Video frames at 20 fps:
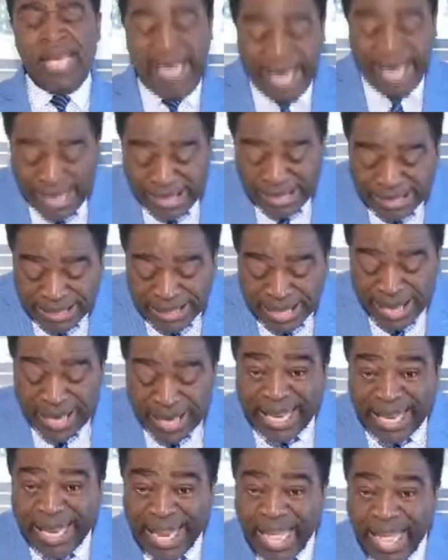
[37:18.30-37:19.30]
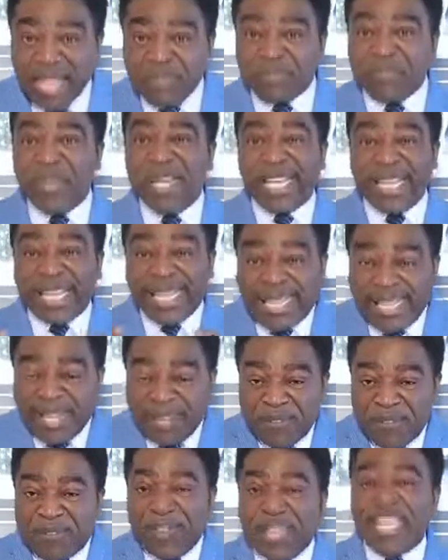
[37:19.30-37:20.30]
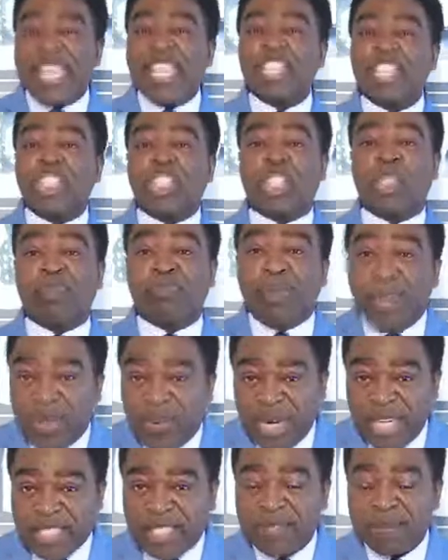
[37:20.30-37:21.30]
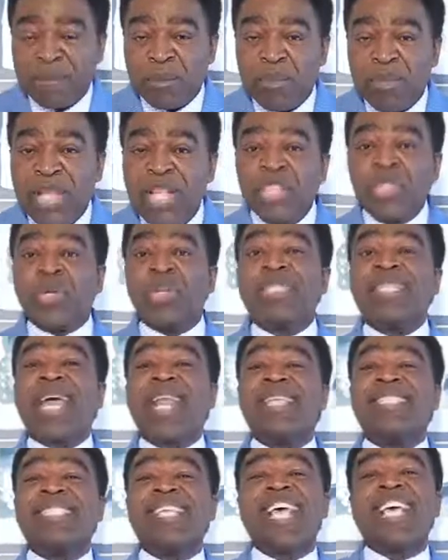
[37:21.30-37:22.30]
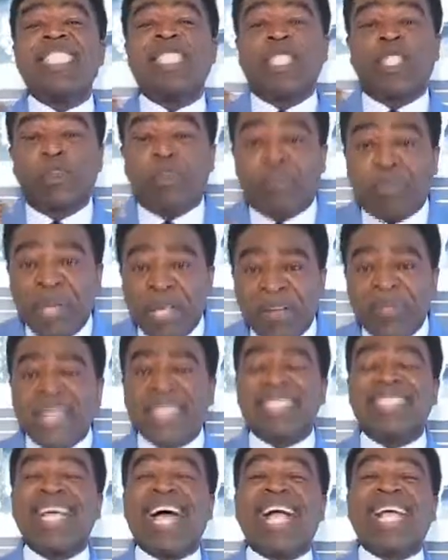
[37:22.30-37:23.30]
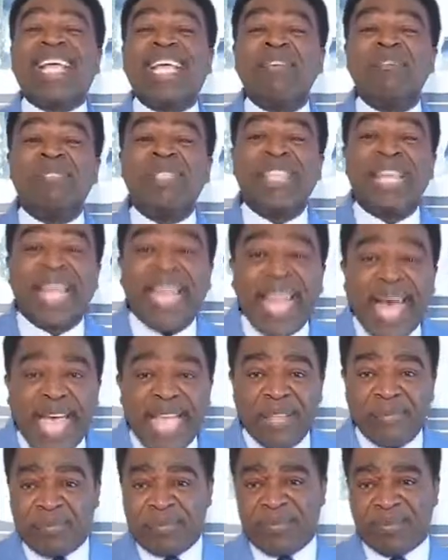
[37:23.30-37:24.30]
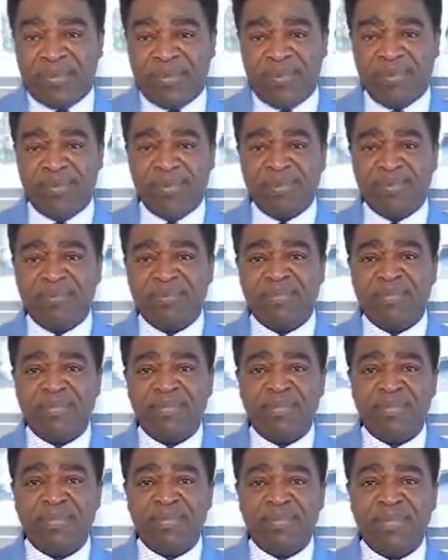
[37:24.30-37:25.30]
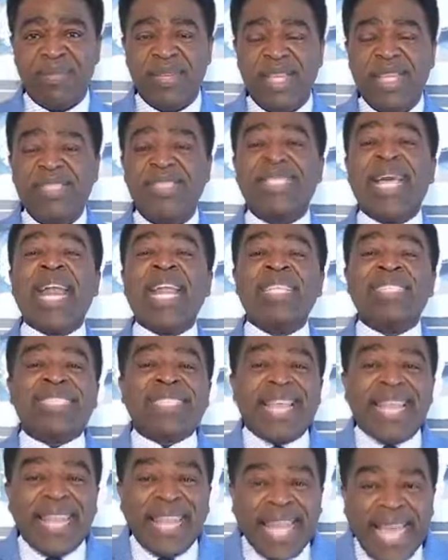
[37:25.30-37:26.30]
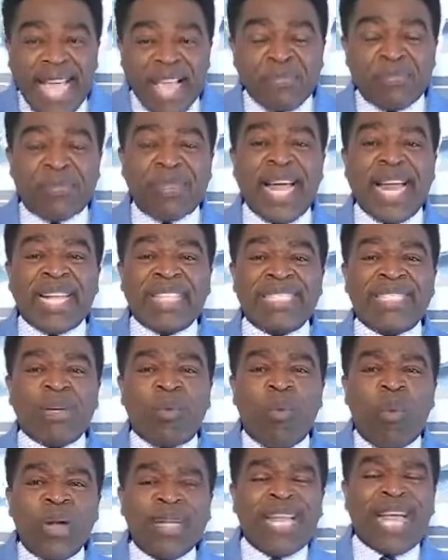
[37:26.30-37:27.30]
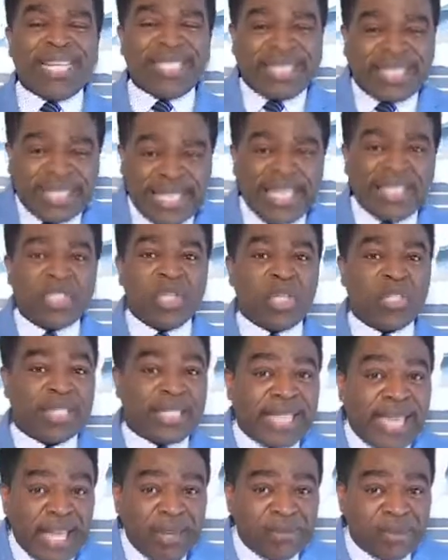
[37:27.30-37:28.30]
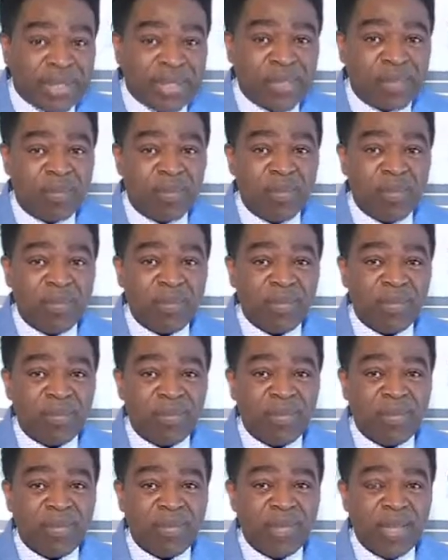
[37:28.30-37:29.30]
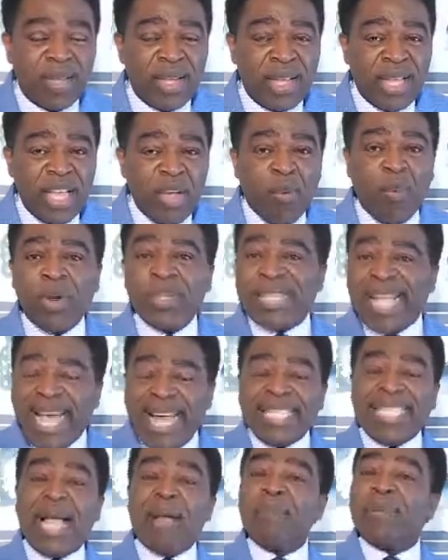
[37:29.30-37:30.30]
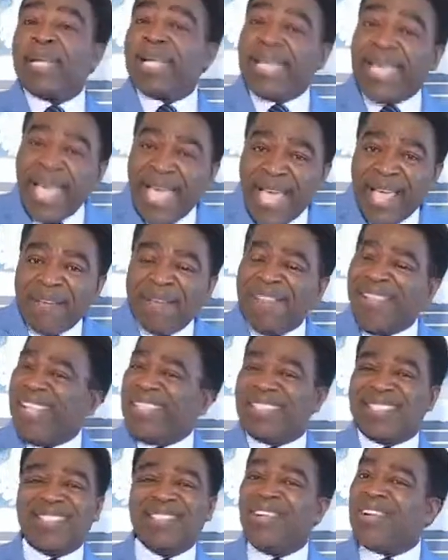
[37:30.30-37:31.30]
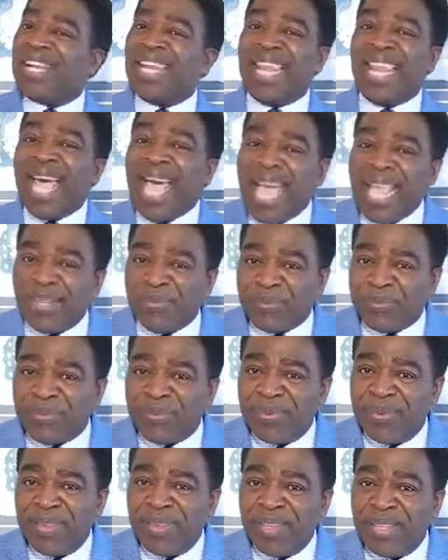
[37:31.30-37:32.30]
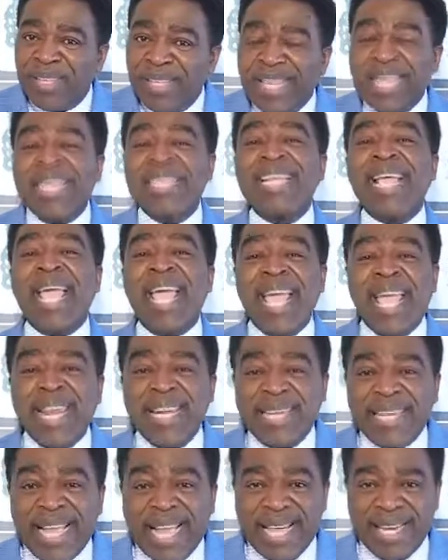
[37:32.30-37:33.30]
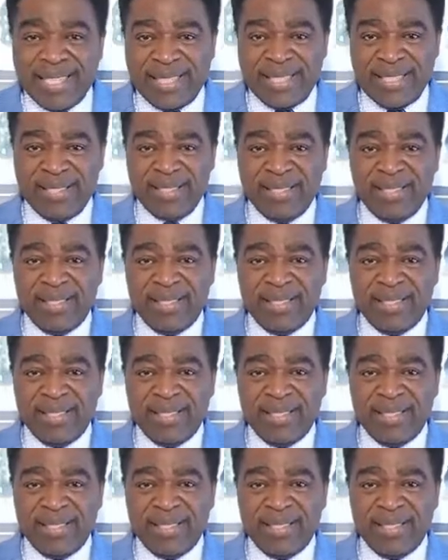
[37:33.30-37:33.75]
He is the life giving spirit. So there is a spirit that gives life. That is the life, that is the one that Jesus gives. What Adam gave is not life, it ended.